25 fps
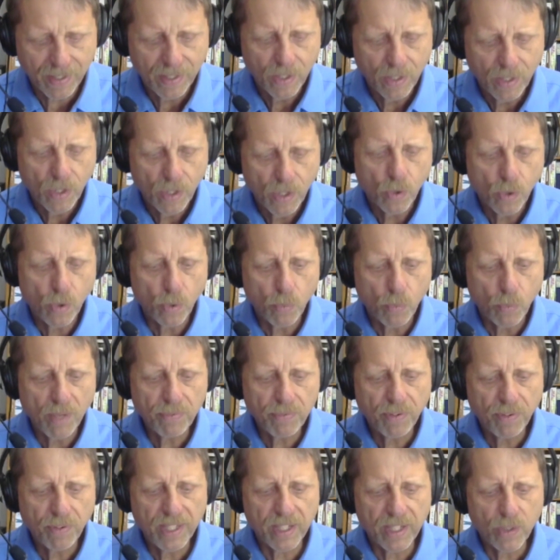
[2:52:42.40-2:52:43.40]
Or
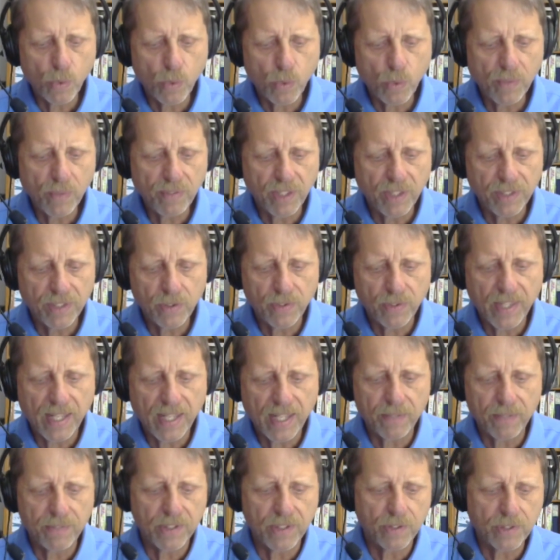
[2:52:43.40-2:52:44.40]
roughly equivalent to that of
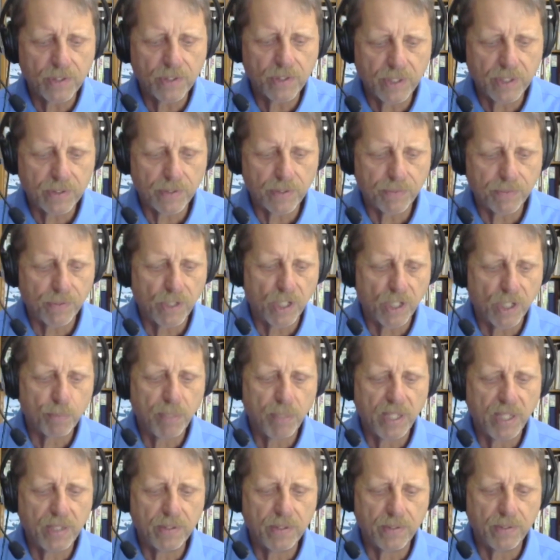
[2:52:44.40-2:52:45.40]
their schizophrenic
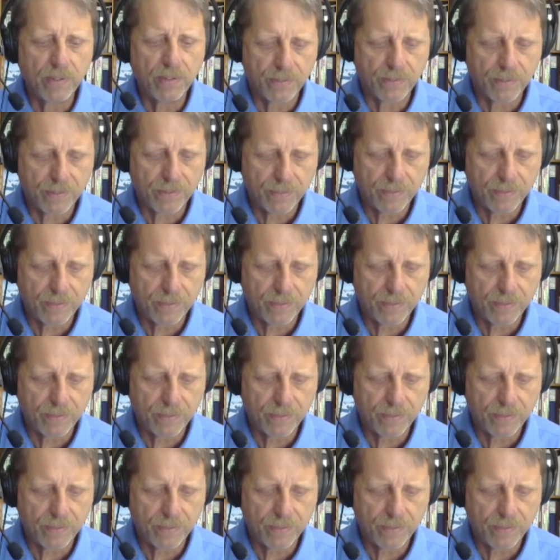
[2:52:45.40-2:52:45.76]
patients.